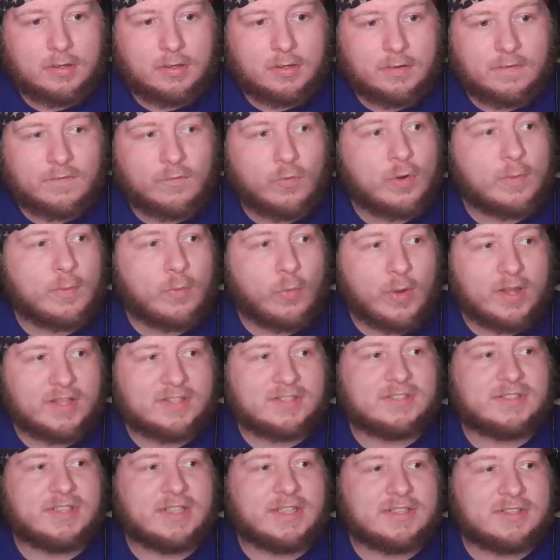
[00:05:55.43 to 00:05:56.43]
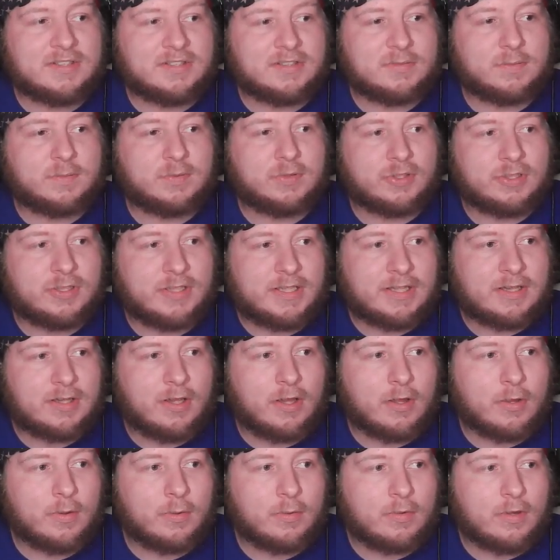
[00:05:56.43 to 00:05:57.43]
4.6 is pretty
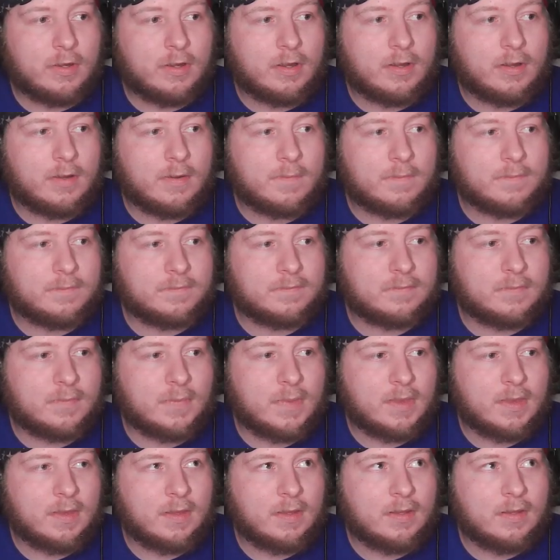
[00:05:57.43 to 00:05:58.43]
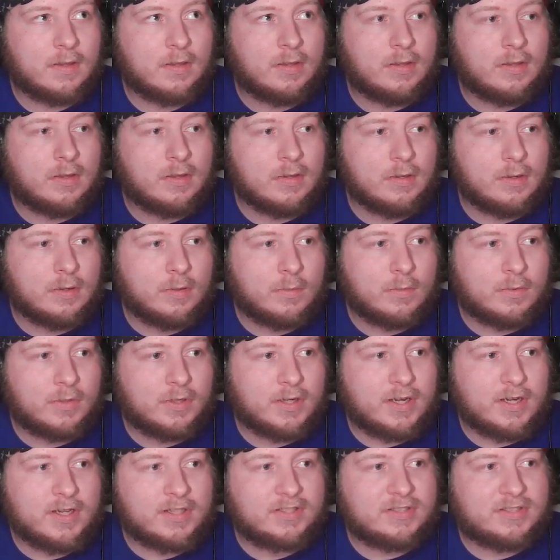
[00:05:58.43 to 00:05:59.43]
low. We're
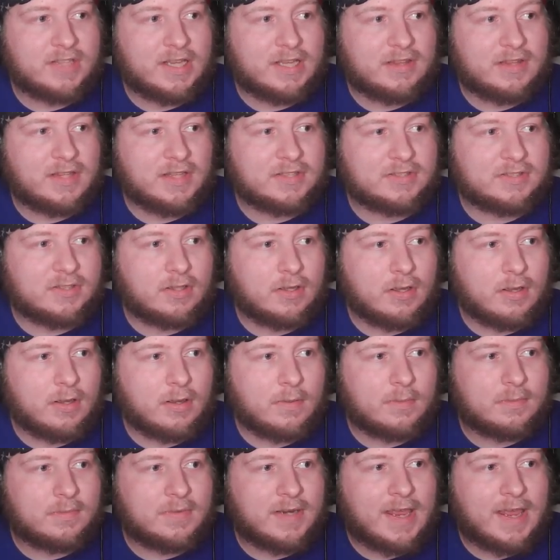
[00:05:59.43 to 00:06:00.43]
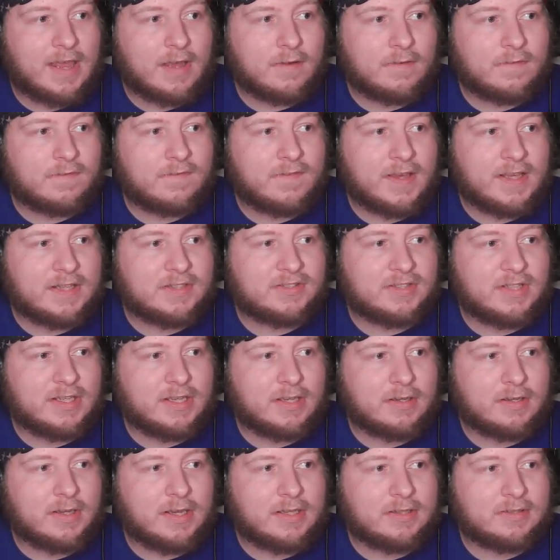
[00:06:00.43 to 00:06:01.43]
going to set this up now,
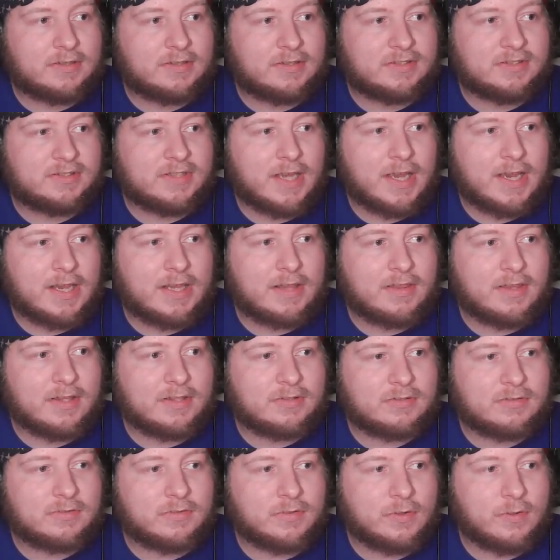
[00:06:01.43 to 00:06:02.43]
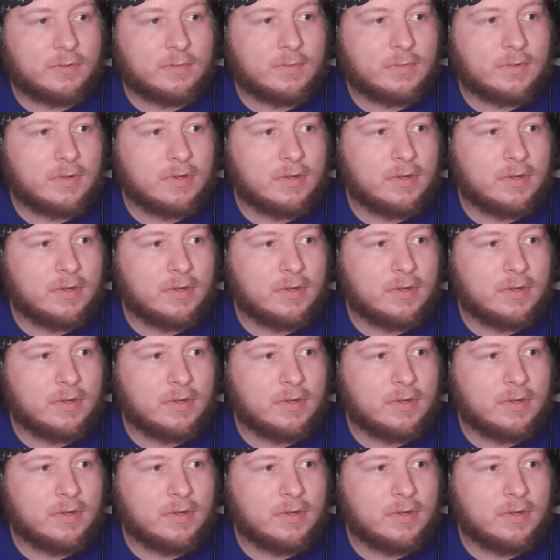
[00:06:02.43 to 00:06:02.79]
facing inside this room.